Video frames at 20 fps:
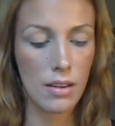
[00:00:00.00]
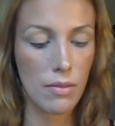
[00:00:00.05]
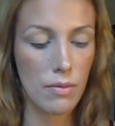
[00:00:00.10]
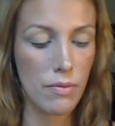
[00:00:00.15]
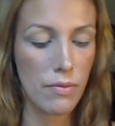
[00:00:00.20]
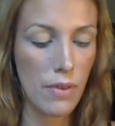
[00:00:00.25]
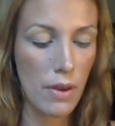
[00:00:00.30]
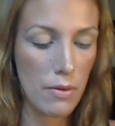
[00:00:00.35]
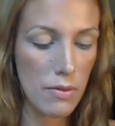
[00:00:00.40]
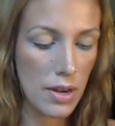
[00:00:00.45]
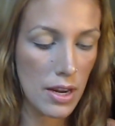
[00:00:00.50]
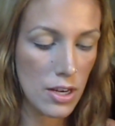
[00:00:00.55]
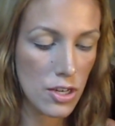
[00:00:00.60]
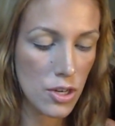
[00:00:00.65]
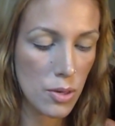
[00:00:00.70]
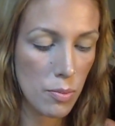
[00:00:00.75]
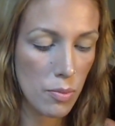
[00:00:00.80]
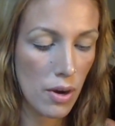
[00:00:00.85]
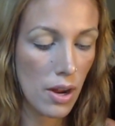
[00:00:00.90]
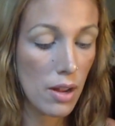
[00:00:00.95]

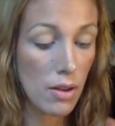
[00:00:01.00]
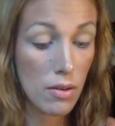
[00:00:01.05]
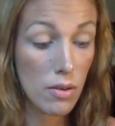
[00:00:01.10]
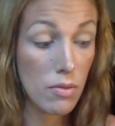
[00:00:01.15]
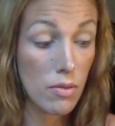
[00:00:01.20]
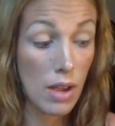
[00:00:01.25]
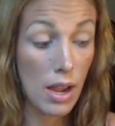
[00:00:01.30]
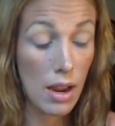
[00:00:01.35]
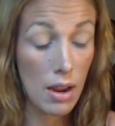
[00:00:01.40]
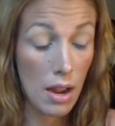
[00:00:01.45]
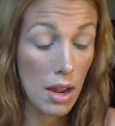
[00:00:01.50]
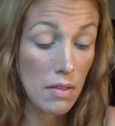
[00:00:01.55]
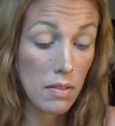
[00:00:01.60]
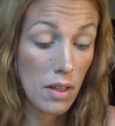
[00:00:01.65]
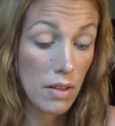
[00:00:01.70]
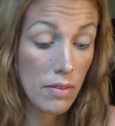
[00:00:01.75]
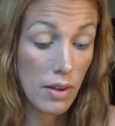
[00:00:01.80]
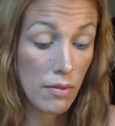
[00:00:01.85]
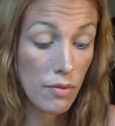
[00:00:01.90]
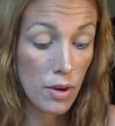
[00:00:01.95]
foundation. I
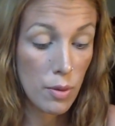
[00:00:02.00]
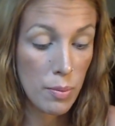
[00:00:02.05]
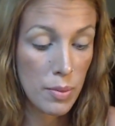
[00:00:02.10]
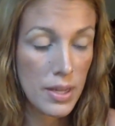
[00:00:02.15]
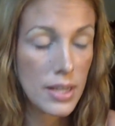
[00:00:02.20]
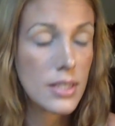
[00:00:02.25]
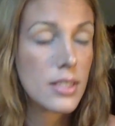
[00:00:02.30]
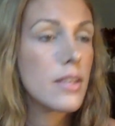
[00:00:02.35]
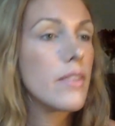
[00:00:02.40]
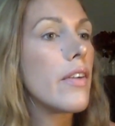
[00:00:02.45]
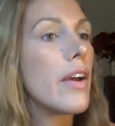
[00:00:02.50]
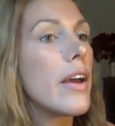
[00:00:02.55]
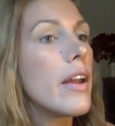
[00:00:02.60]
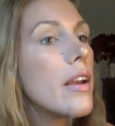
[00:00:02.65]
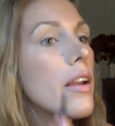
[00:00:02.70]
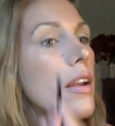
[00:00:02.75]
love every piece of it.